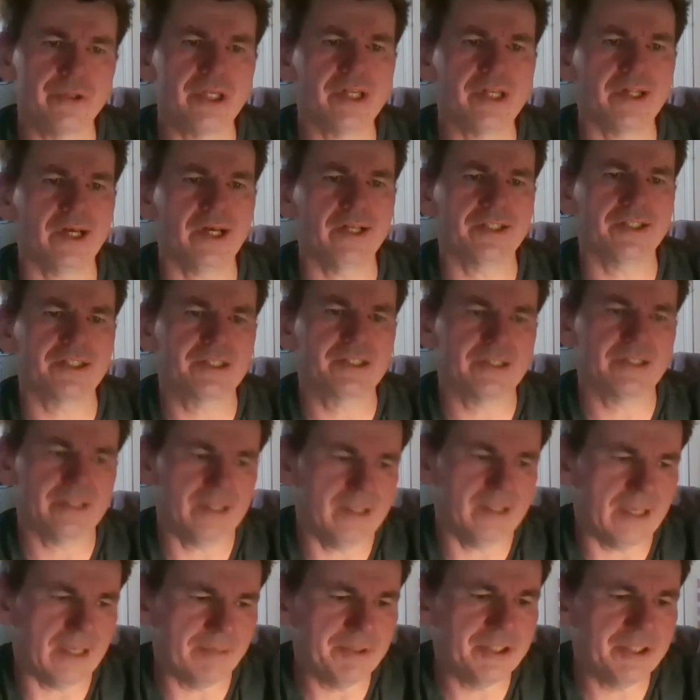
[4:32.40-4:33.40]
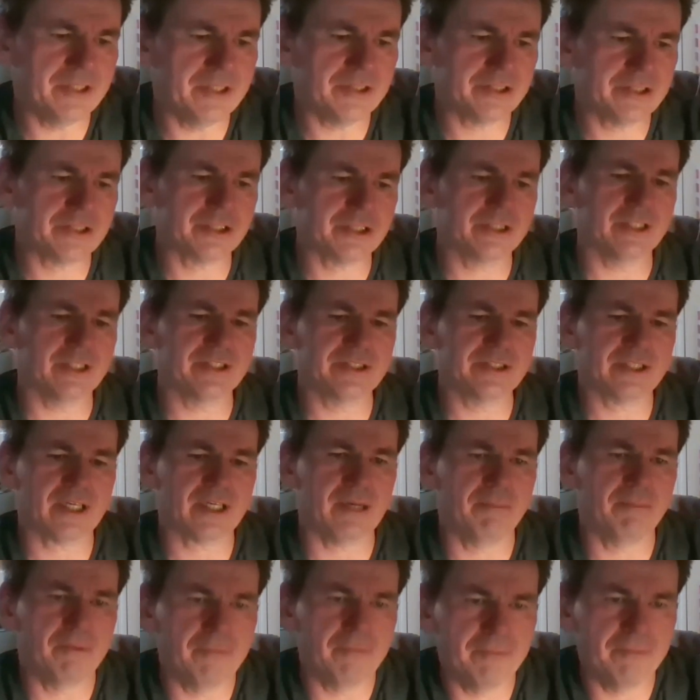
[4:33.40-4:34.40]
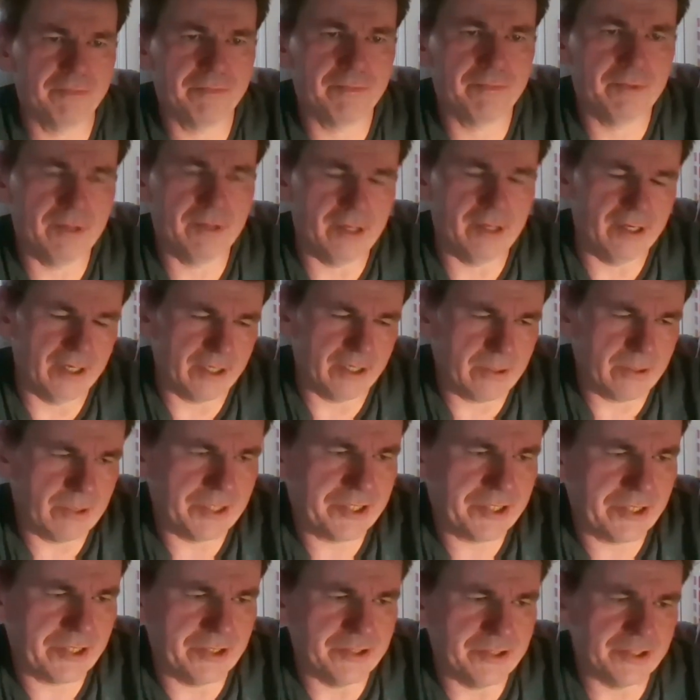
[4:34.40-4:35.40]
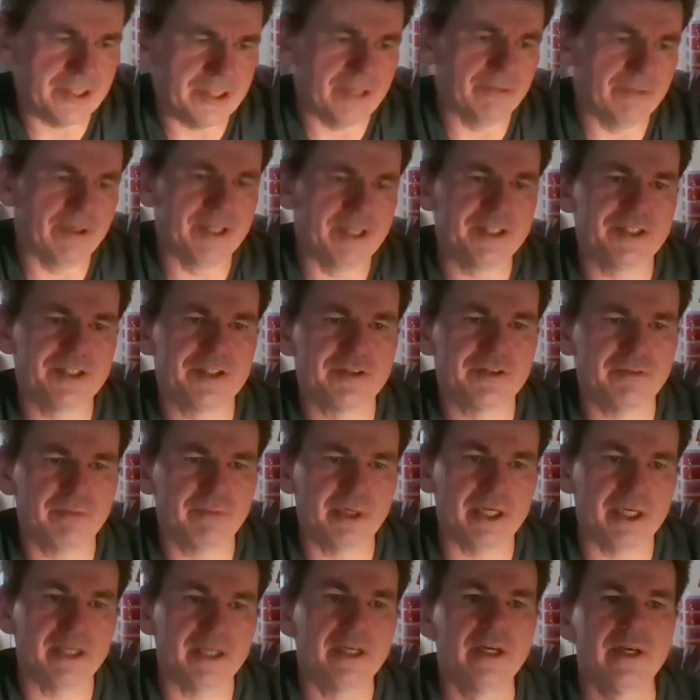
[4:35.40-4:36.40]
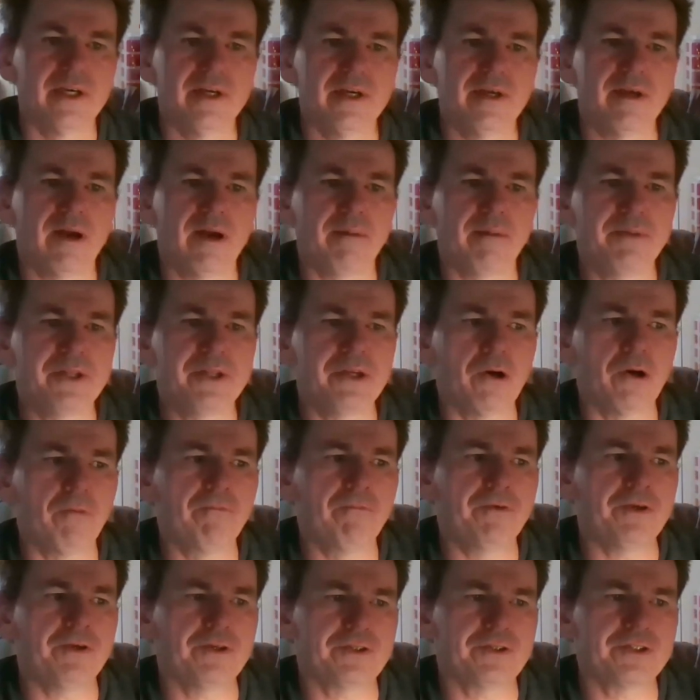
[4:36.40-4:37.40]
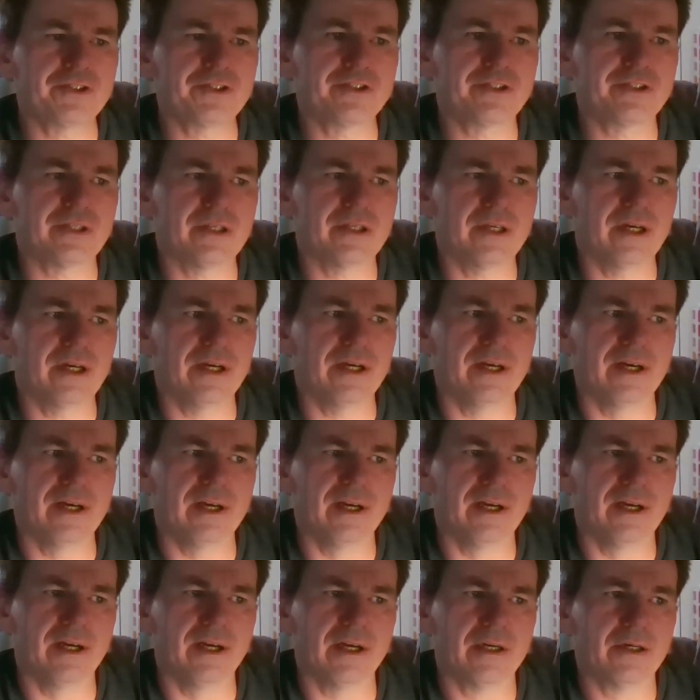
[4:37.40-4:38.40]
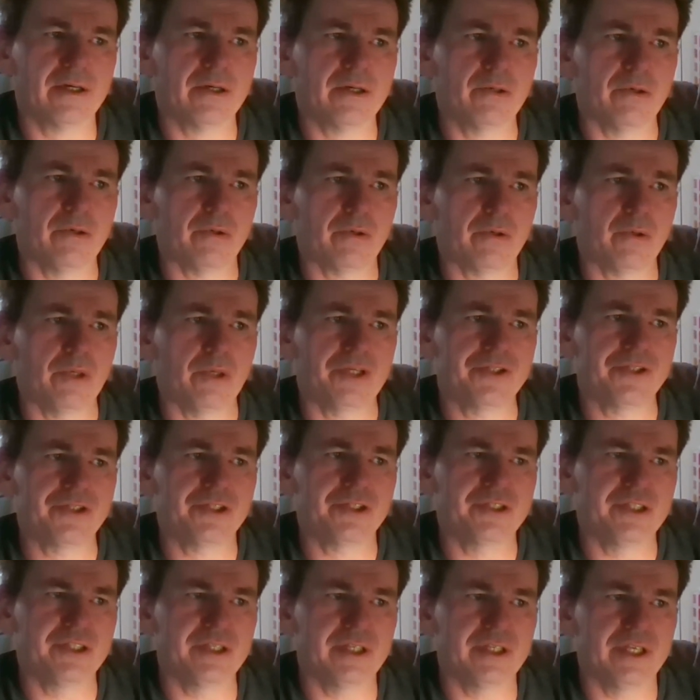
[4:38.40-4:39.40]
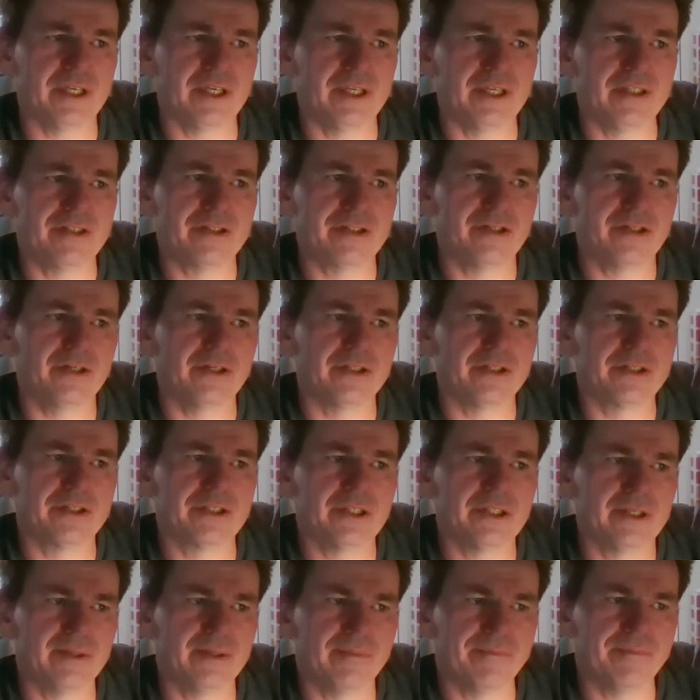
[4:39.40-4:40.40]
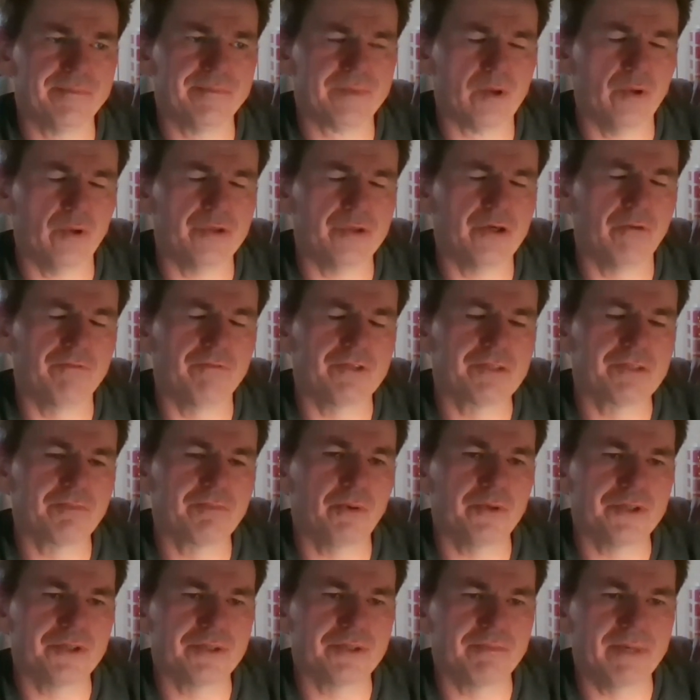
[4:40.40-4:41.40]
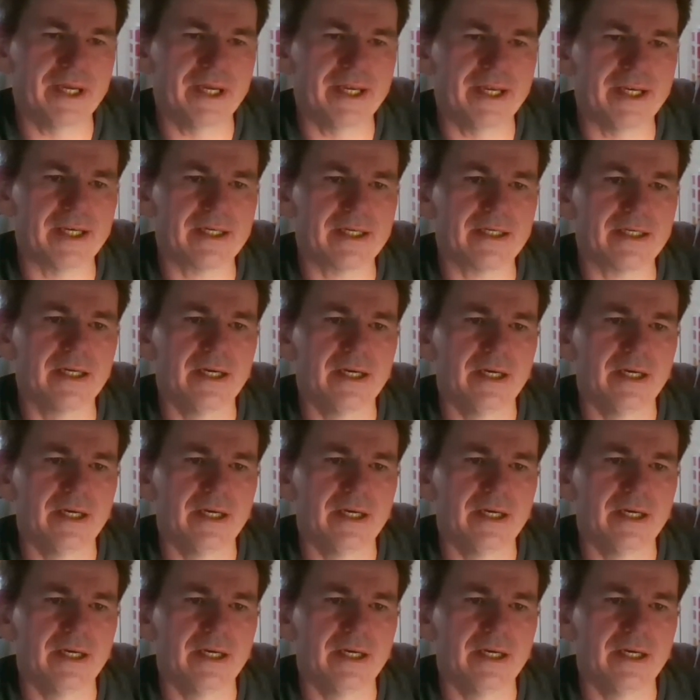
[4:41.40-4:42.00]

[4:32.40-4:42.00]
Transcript: you think that's, I mean, there's a couple of questions that raises for me. I mean, the obvious question is that, or the obvious point to make,